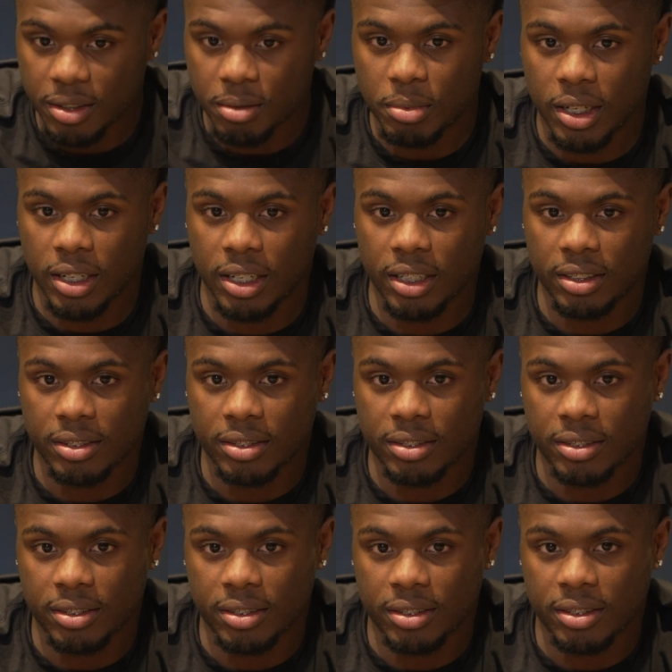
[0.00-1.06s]
But
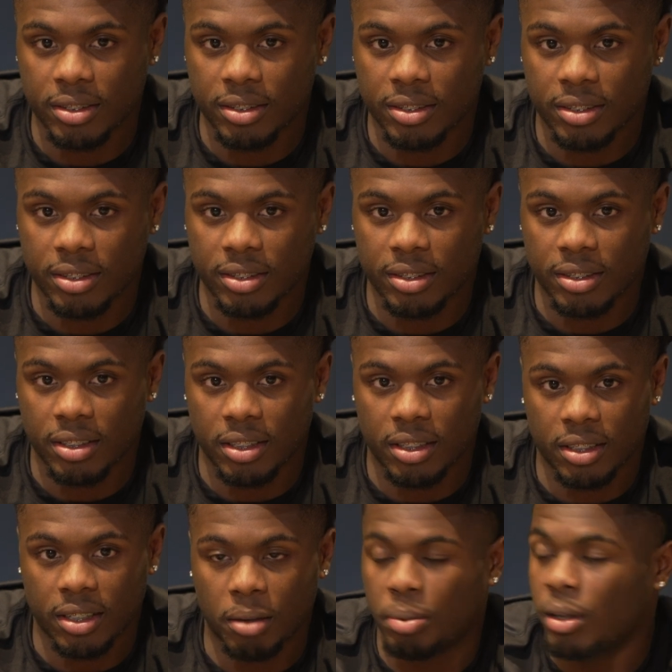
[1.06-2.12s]

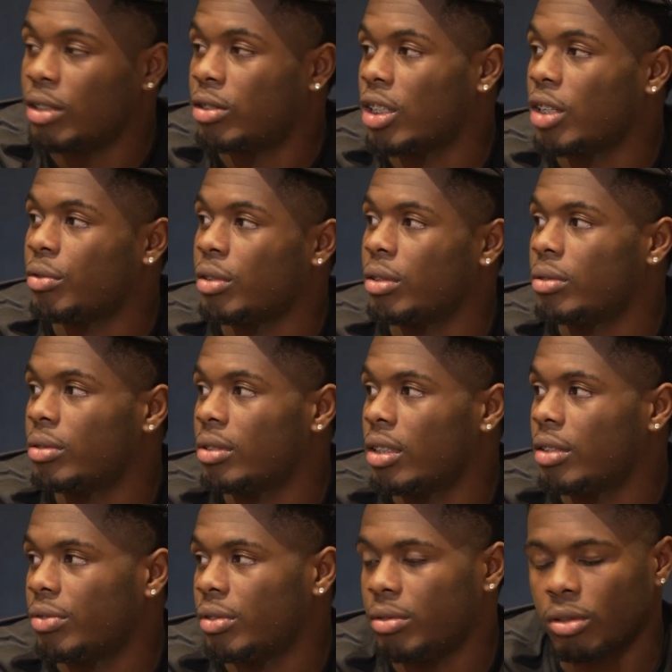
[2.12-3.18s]
I'm pretty sure
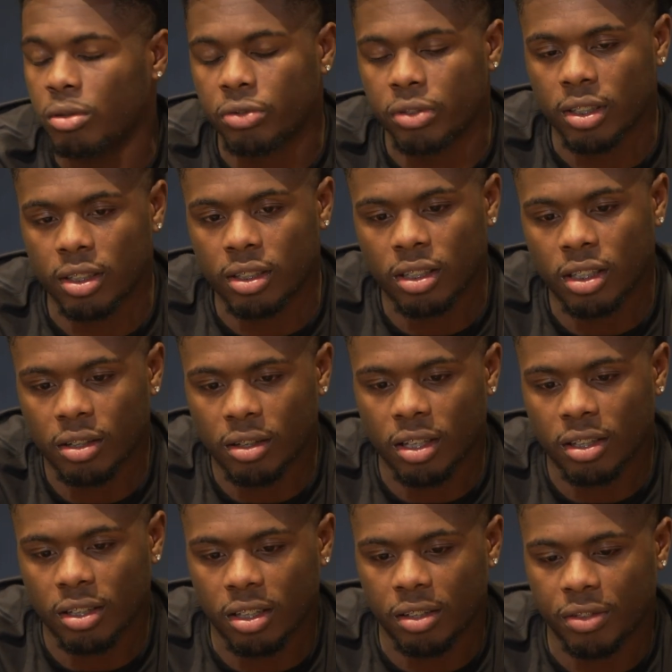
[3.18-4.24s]
if you do feel
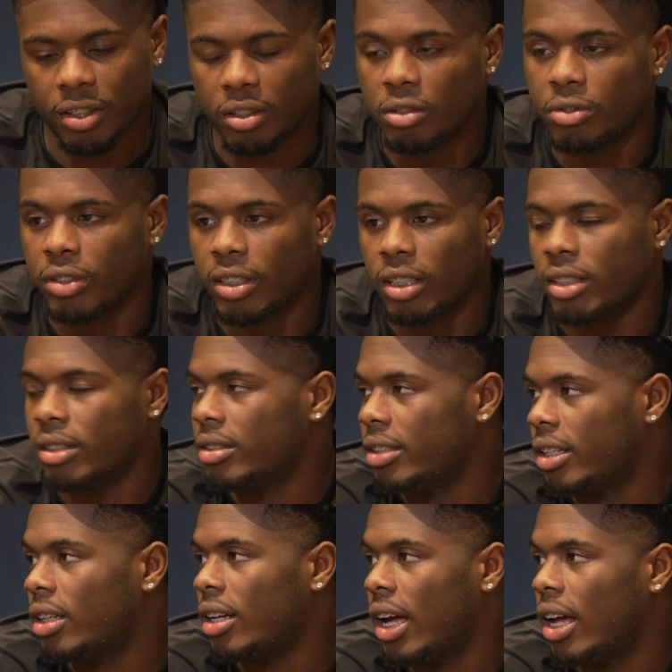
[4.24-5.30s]
it,
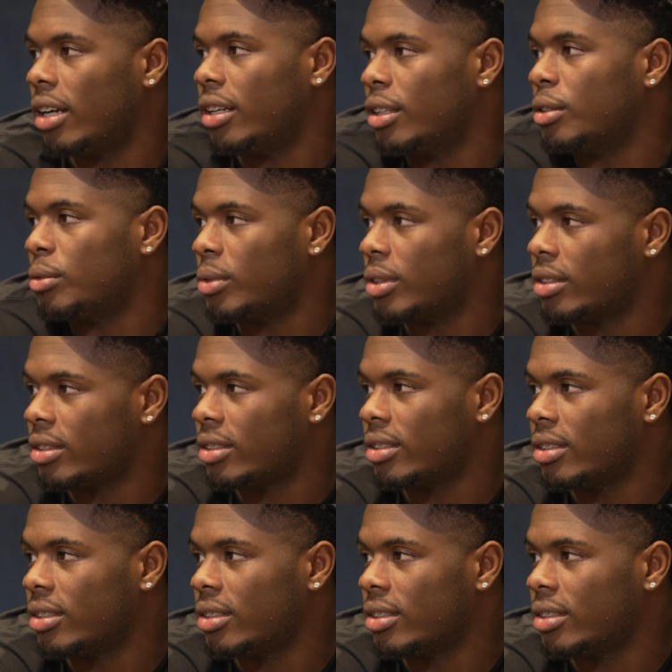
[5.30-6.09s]
they'll add another one.